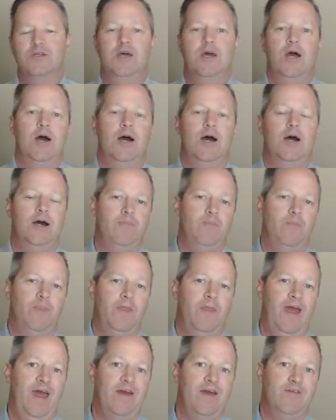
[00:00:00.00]

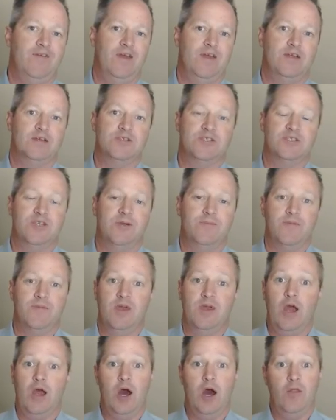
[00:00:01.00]
having
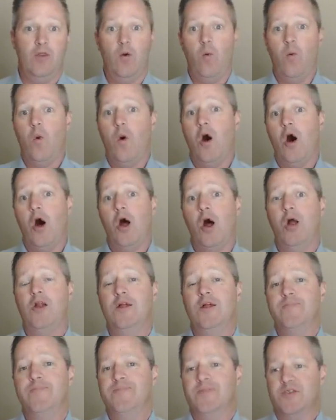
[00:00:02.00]
something on the
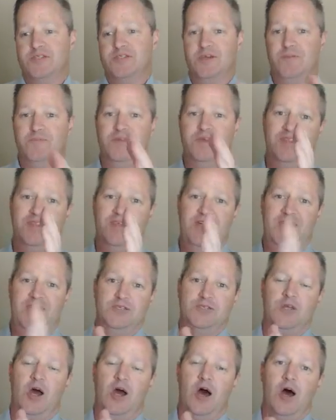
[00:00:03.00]
wall, something that
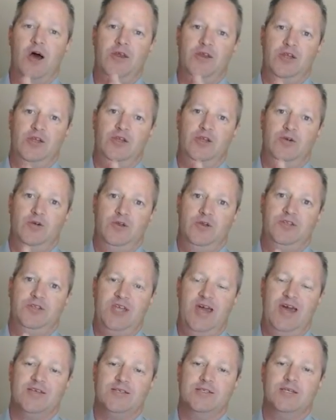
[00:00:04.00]
is on your
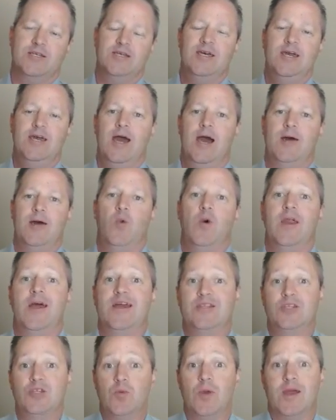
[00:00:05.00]
desk. What I
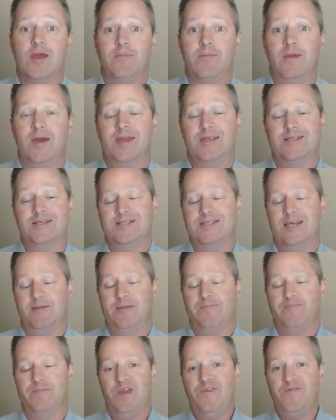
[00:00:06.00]
do recommend is
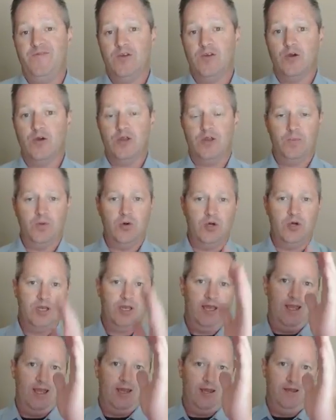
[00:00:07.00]
that if you're going to put
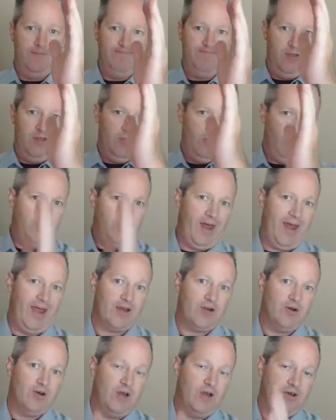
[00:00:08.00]
like a little
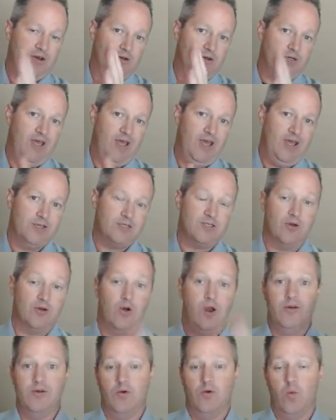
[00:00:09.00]
placard on your desk or
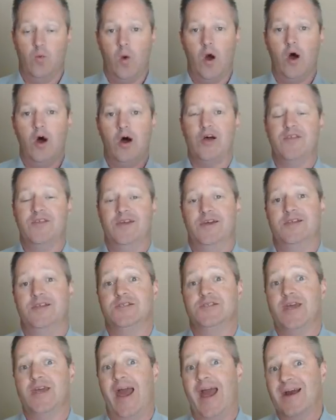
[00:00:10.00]
on your wall that
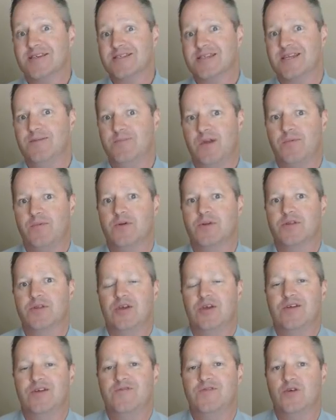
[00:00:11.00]
is asking people to
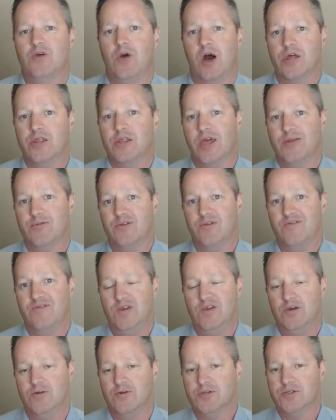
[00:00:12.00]
give you online
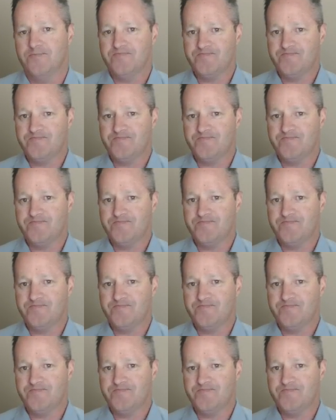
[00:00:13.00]
reviews,